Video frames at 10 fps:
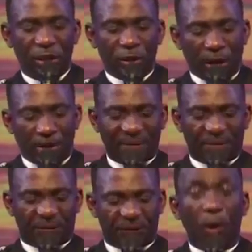Number
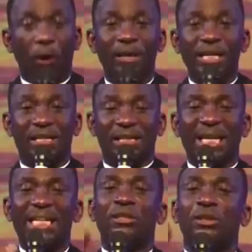four is
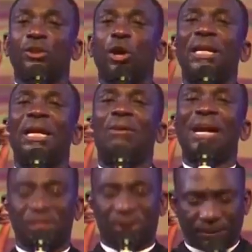
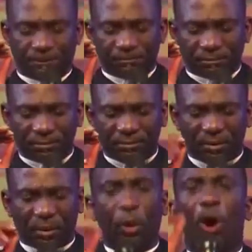intolerance
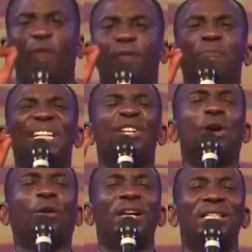of
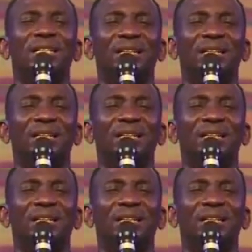mediocrity.